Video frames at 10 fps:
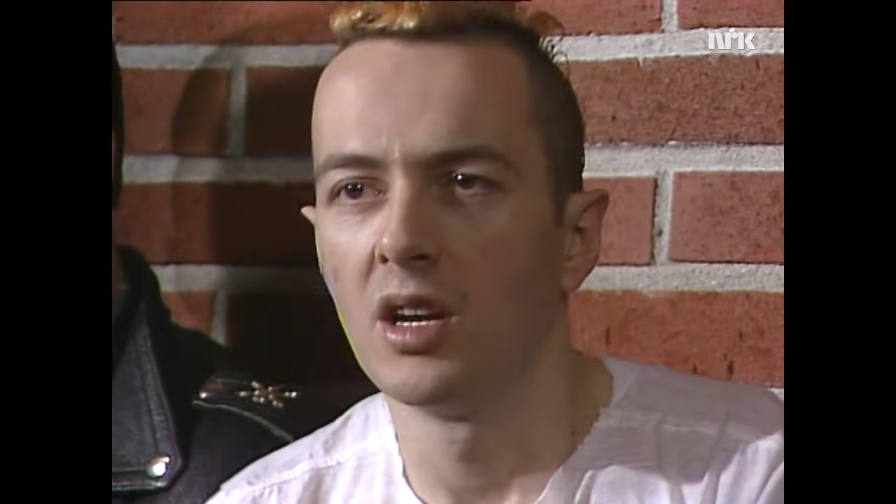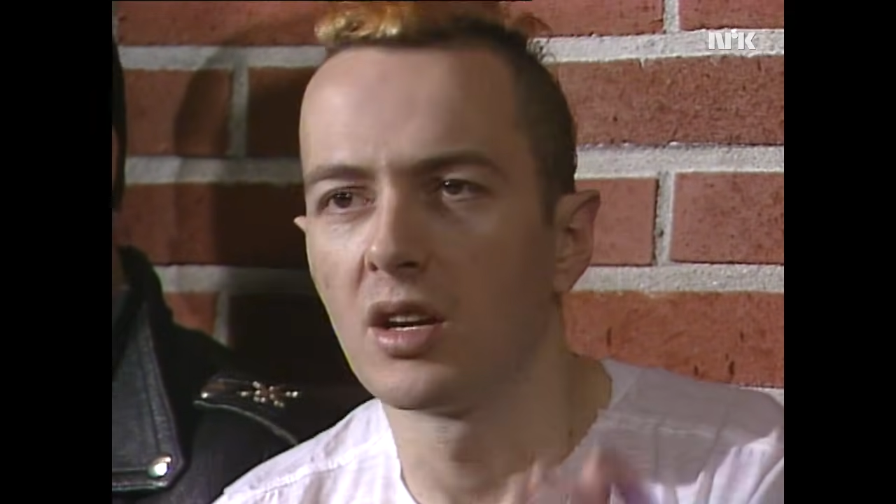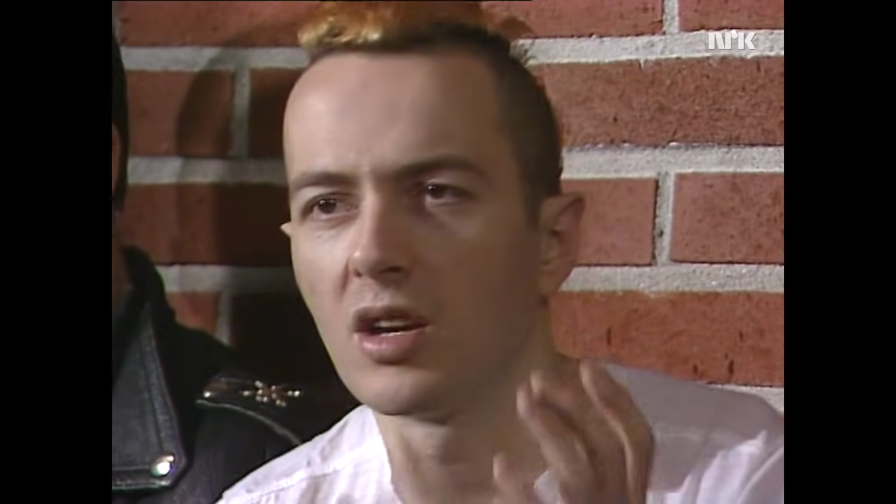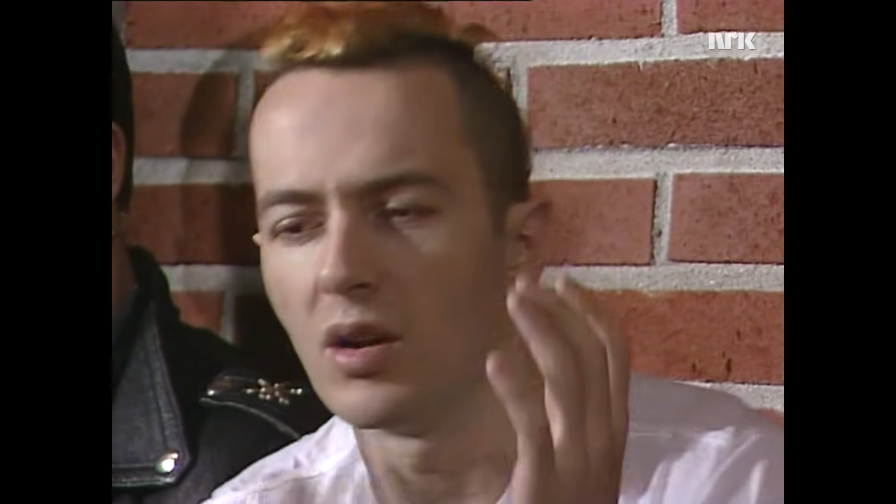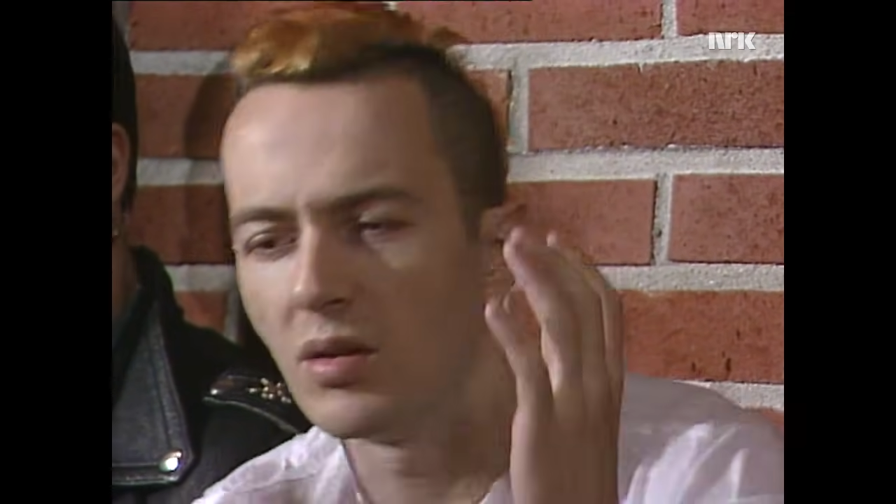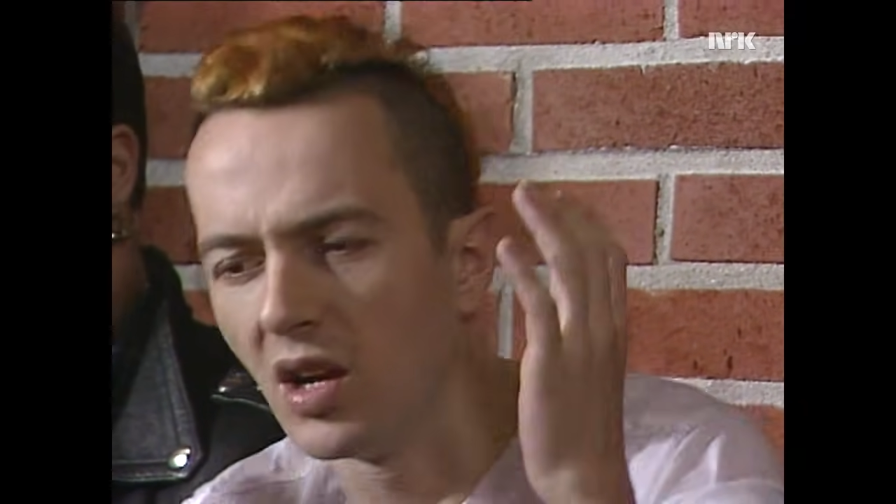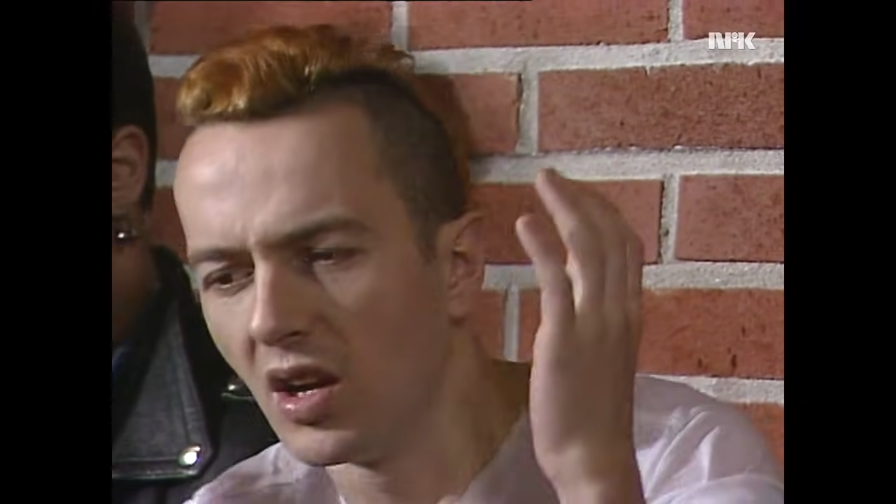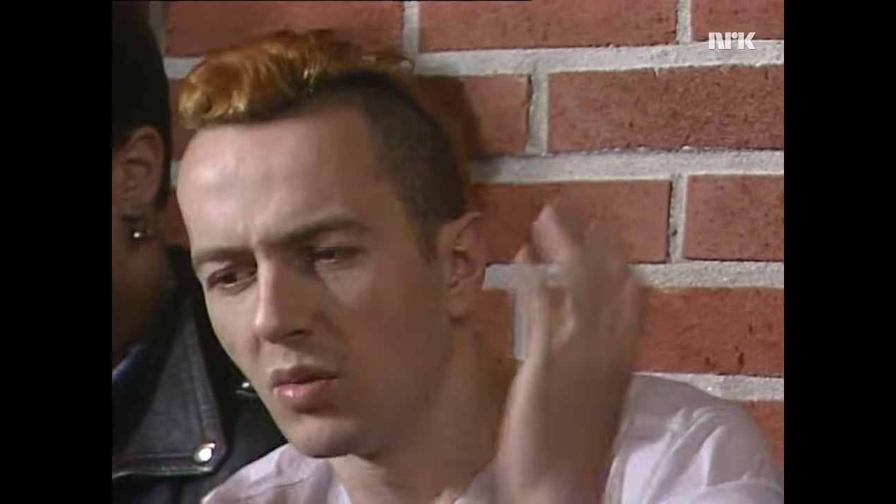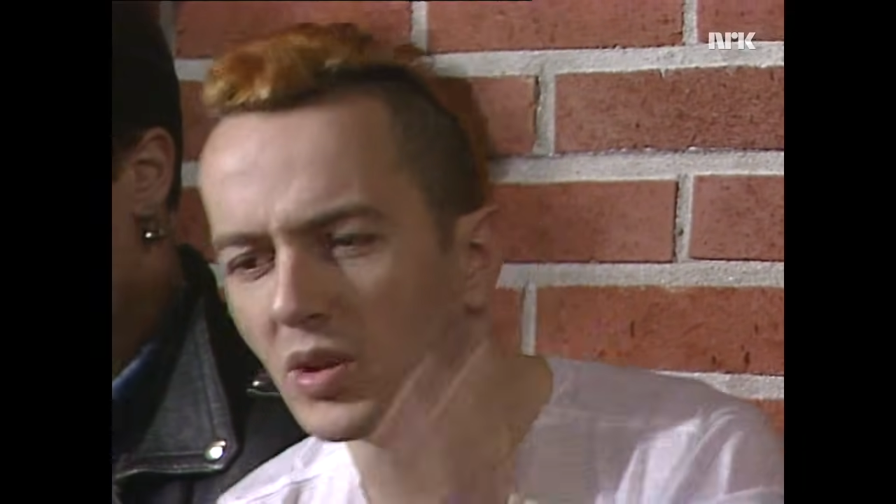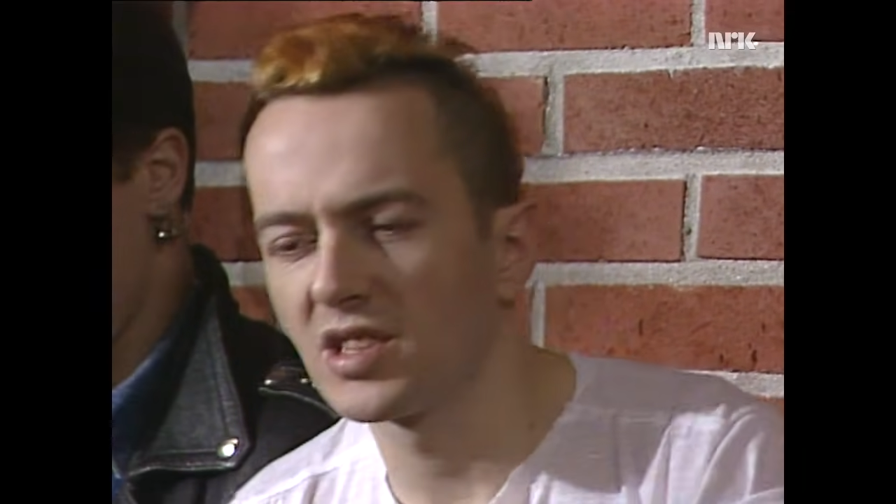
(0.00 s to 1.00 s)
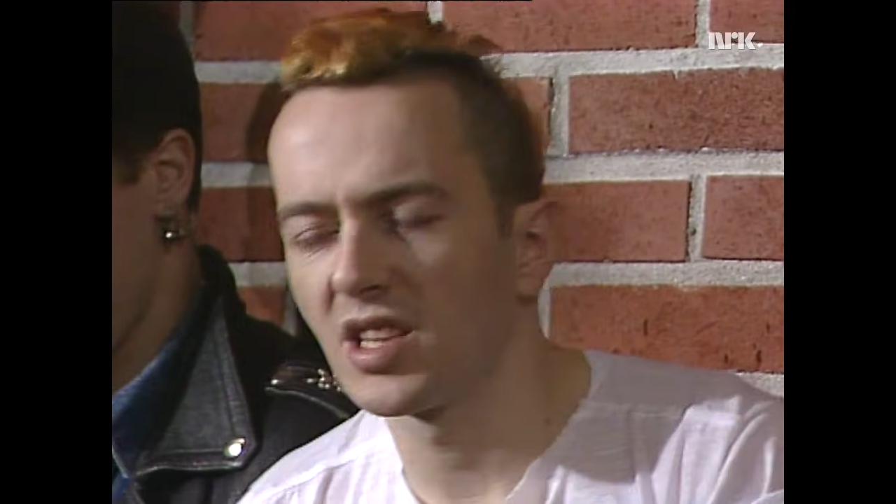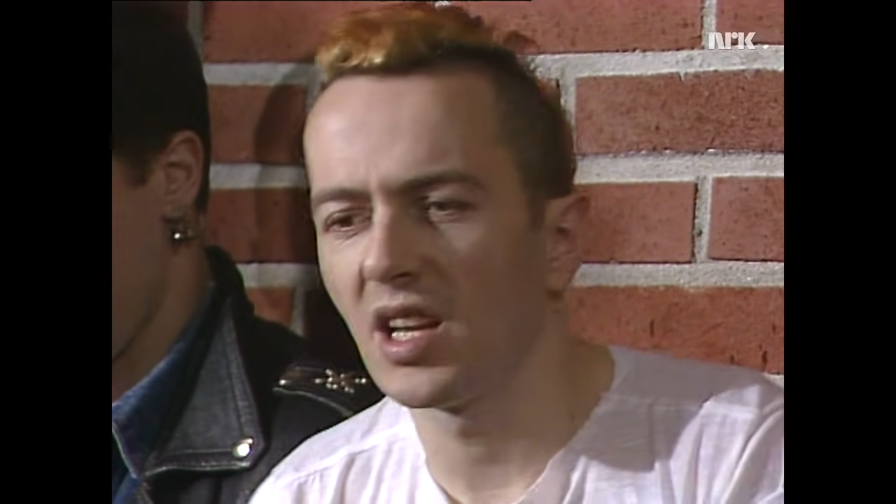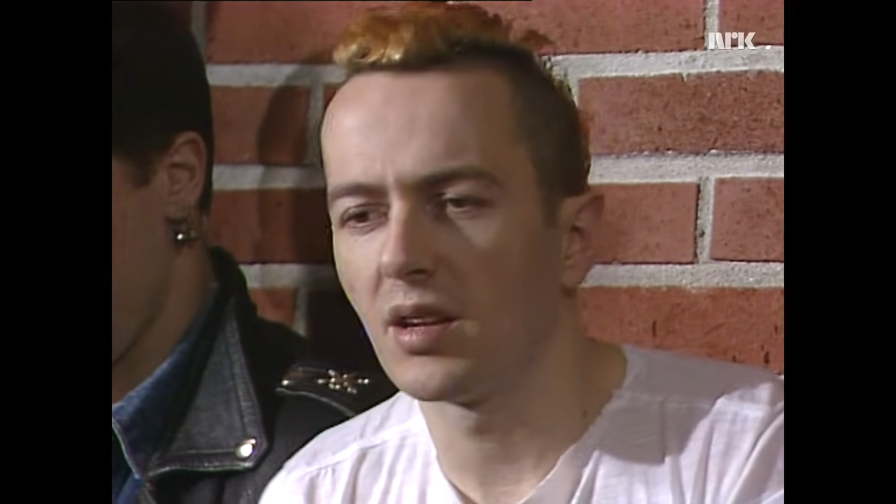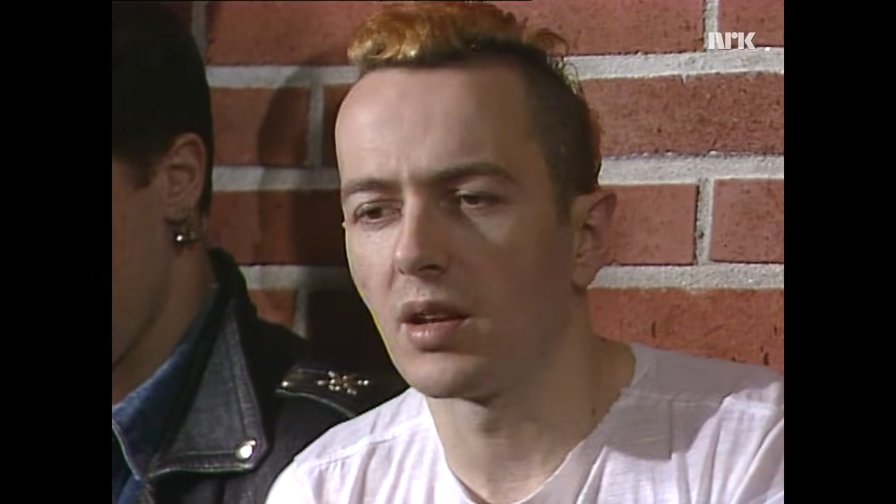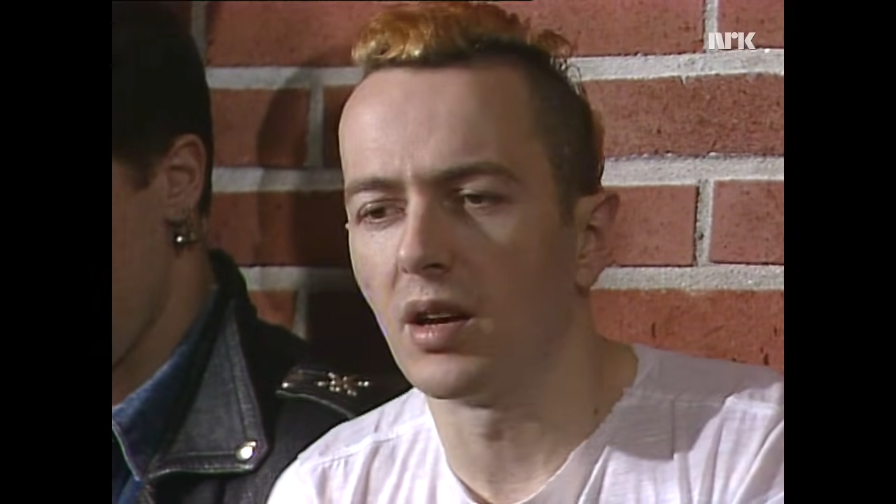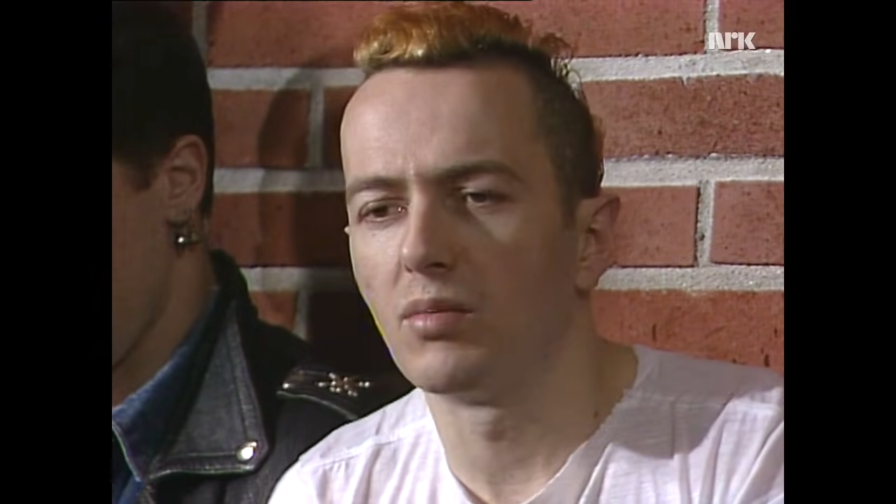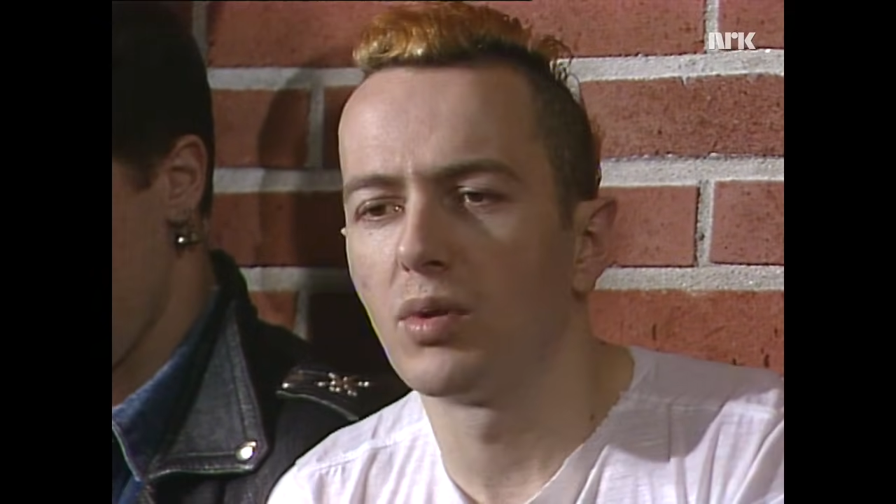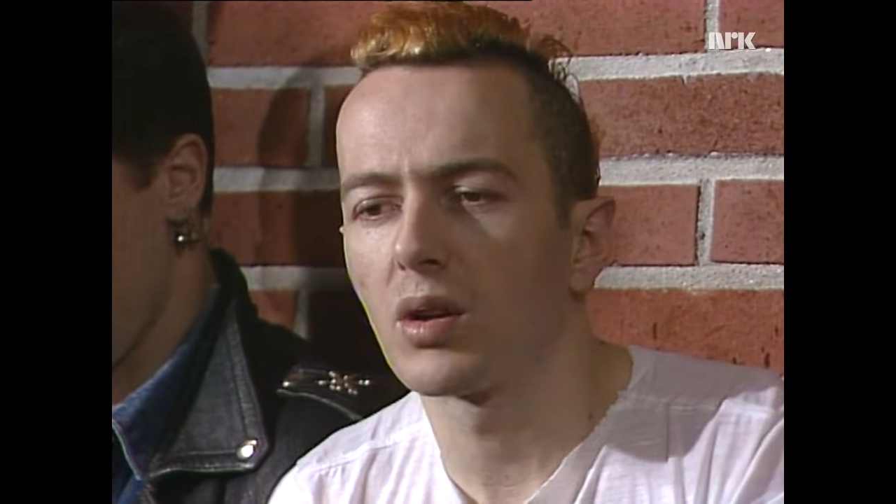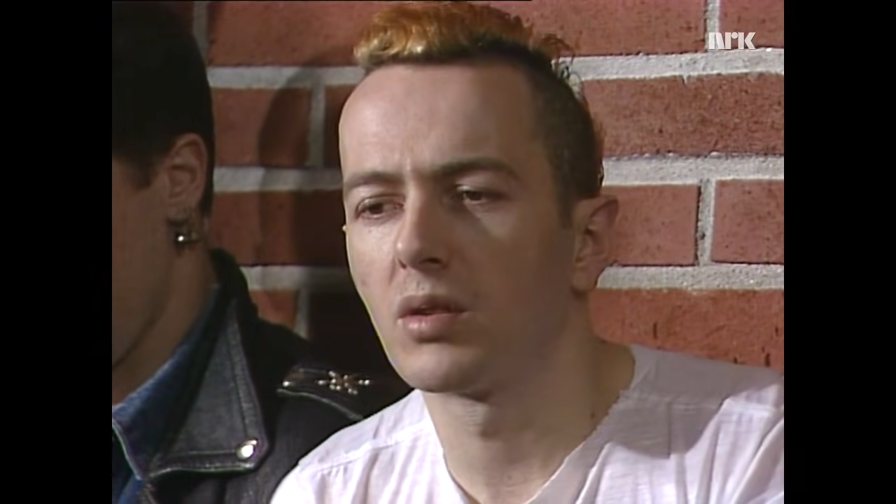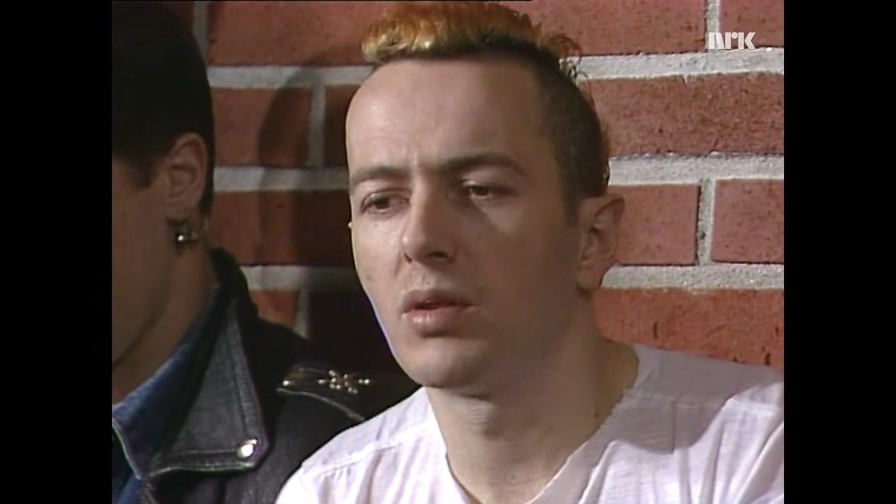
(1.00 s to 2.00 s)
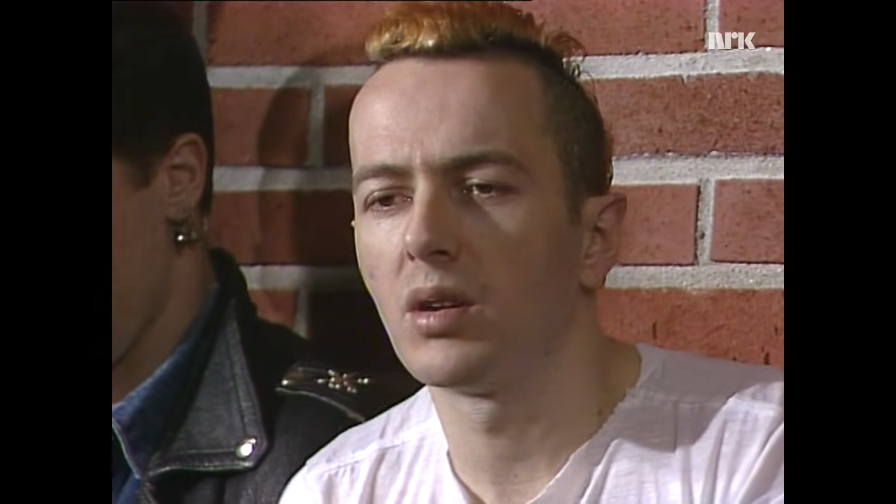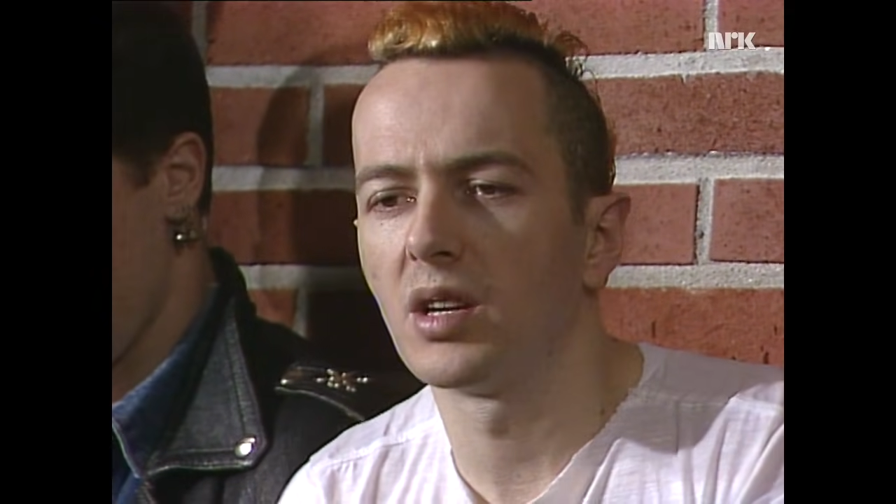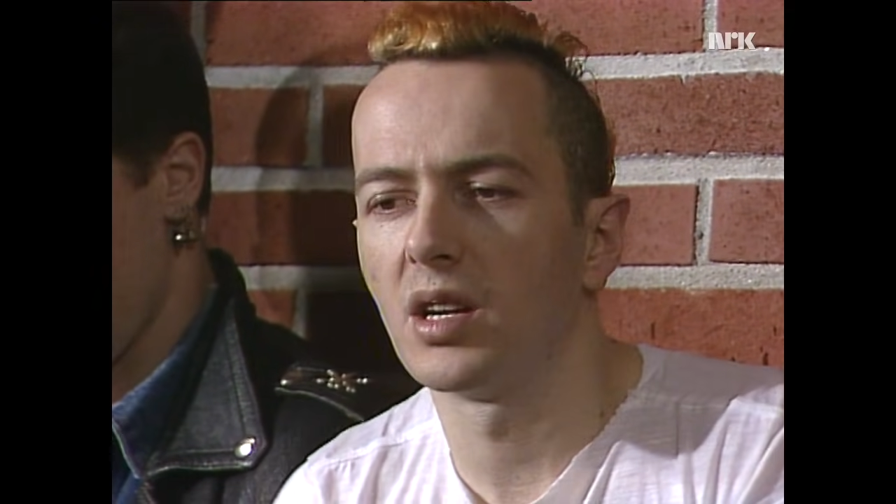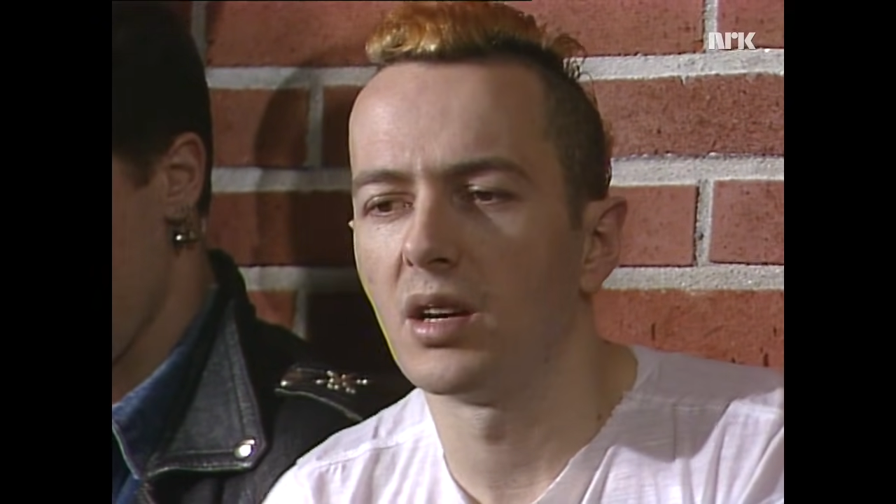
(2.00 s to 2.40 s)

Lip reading: You know, we see that rock and roll